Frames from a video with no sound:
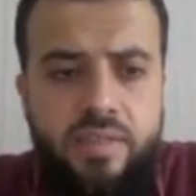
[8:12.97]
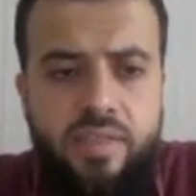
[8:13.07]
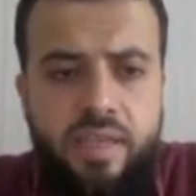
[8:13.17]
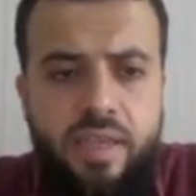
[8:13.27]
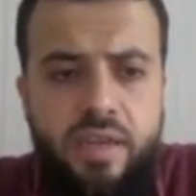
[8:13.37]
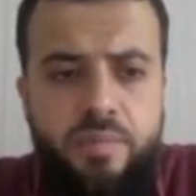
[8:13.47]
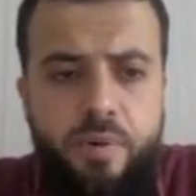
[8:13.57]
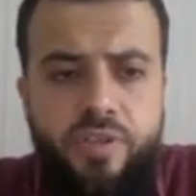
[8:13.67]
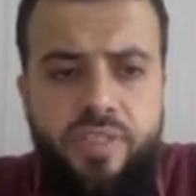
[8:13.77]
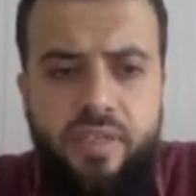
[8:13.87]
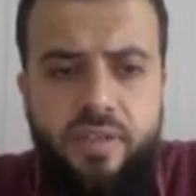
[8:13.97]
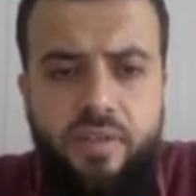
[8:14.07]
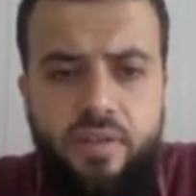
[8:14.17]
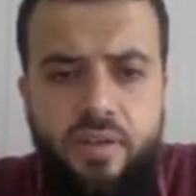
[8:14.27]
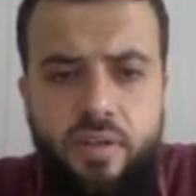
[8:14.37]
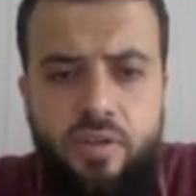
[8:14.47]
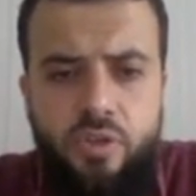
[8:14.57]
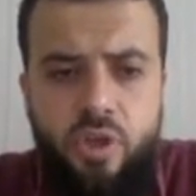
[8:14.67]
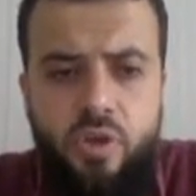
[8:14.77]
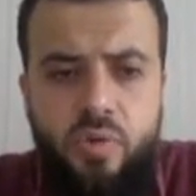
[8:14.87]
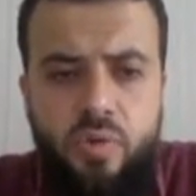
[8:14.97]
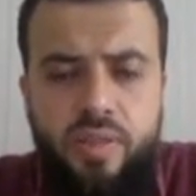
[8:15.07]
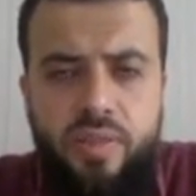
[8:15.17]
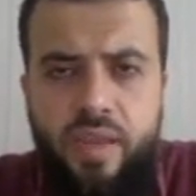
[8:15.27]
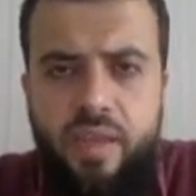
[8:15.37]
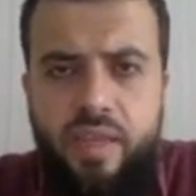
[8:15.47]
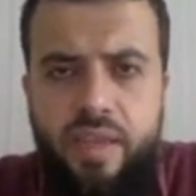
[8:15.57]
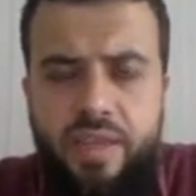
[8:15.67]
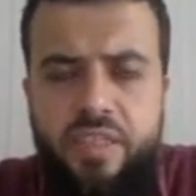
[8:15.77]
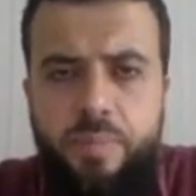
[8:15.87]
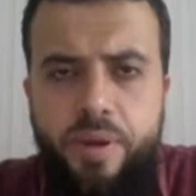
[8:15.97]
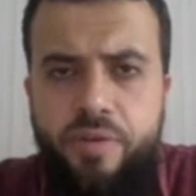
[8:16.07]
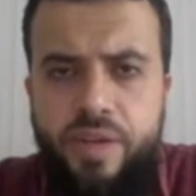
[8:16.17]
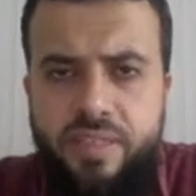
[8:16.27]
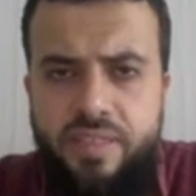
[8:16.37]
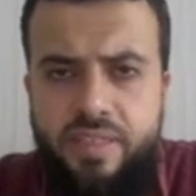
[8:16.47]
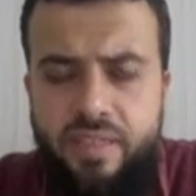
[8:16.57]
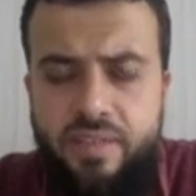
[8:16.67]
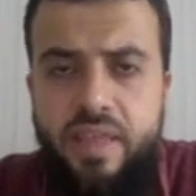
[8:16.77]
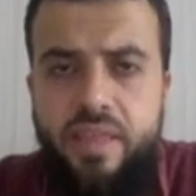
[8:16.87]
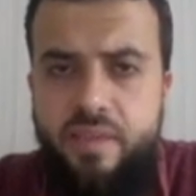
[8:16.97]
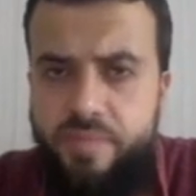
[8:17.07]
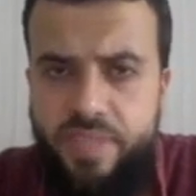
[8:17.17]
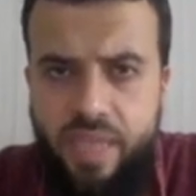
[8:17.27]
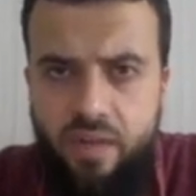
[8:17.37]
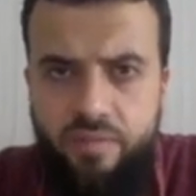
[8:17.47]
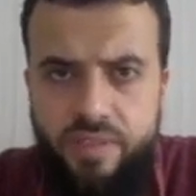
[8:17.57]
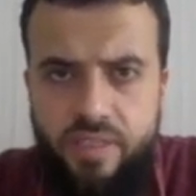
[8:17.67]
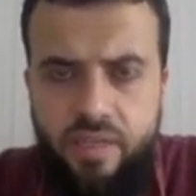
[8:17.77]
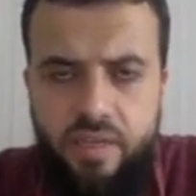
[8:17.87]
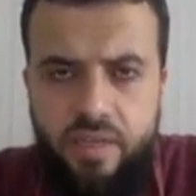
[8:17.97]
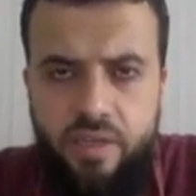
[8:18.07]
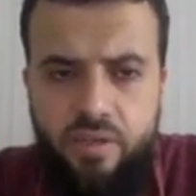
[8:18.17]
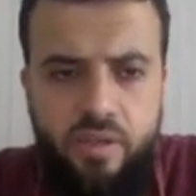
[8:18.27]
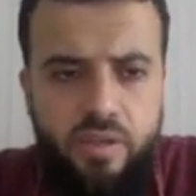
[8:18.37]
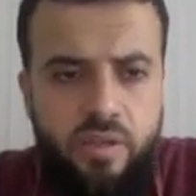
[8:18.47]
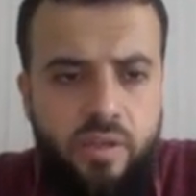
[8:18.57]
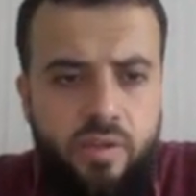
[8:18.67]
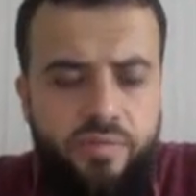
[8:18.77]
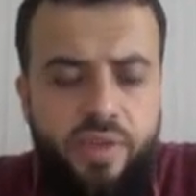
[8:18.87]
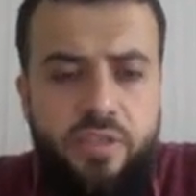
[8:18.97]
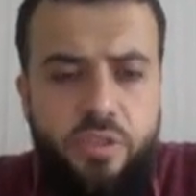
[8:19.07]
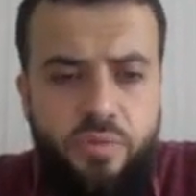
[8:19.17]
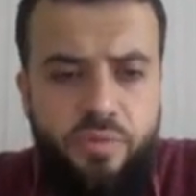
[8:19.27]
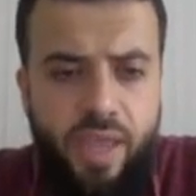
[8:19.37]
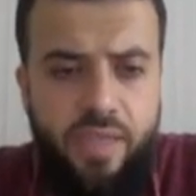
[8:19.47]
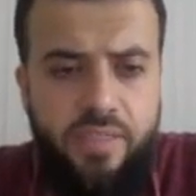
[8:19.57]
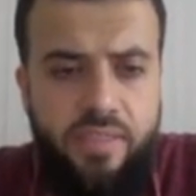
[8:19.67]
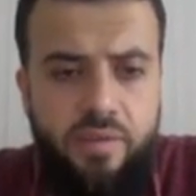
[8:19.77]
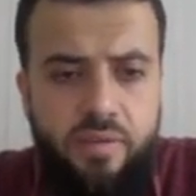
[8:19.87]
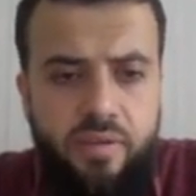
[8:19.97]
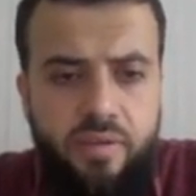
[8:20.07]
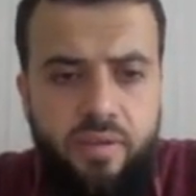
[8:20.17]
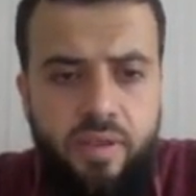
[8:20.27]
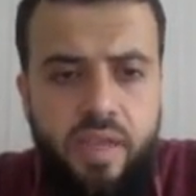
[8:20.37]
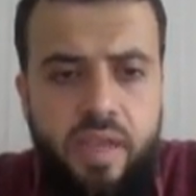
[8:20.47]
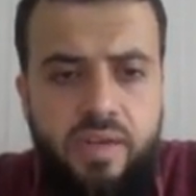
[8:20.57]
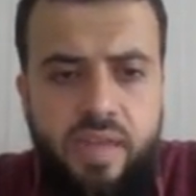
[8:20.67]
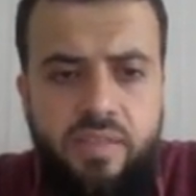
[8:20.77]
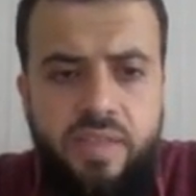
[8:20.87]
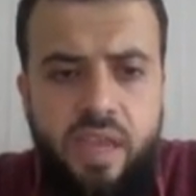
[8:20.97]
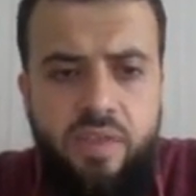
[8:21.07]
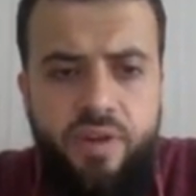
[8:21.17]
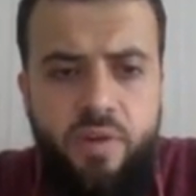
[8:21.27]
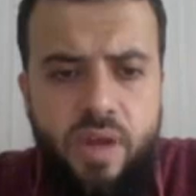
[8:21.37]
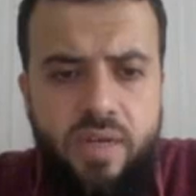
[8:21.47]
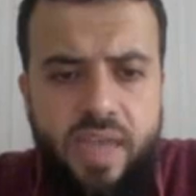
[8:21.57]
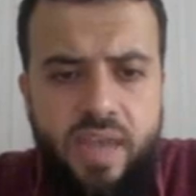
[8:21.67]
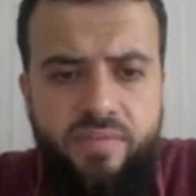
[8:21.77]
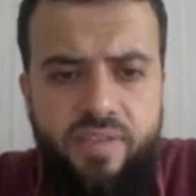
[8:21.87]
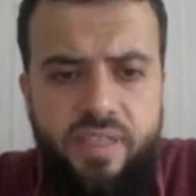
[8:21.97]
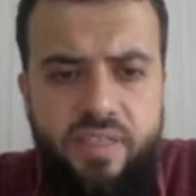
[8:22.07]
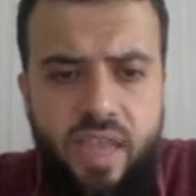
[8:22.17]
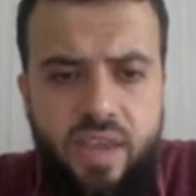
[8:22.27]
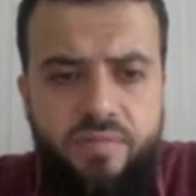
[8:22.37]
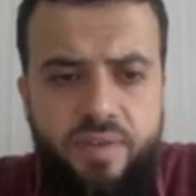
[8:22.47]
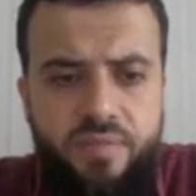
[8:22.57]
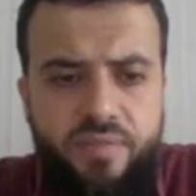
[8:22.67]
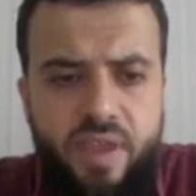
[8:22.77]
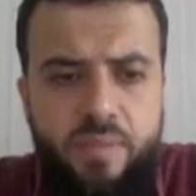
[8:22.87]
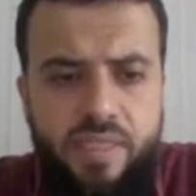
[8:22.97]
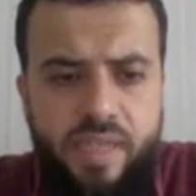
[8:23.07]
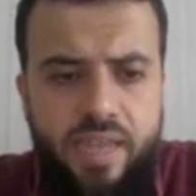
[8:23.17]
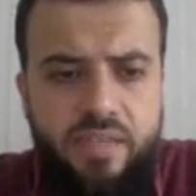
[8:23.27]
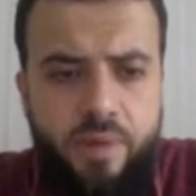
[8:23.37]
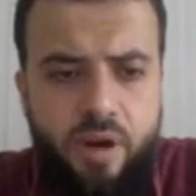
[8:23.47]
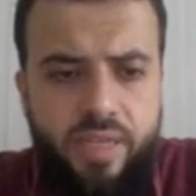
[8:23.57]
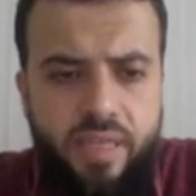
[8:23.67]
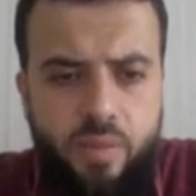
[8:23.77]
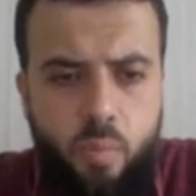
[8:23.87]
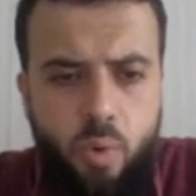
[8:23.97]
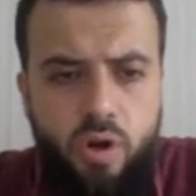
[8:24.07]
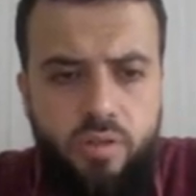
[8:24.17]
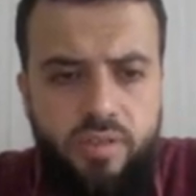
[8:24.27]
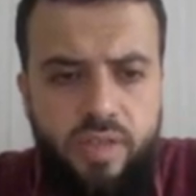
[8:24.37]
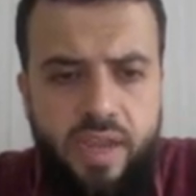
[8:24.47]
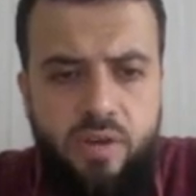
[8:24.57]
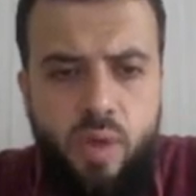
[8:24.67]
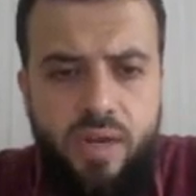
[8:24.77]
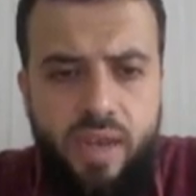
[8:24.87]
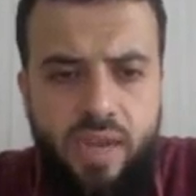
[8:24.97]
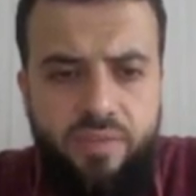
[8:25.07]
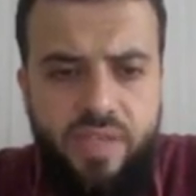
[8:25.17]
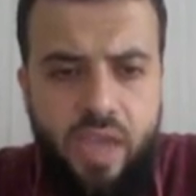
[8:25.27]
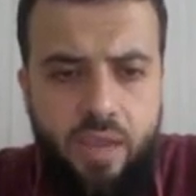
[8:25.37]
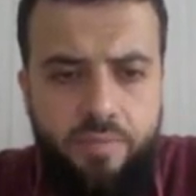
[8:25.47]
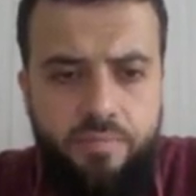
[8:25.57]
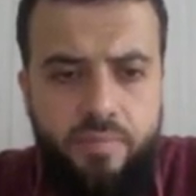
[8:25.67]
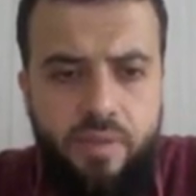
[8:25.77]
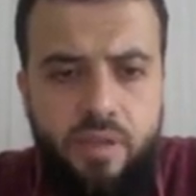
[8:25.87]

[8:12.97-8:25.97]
See in person. So they experience it themselves, face to face. Not everyone can visit every famous landmark in the world in one lifetime.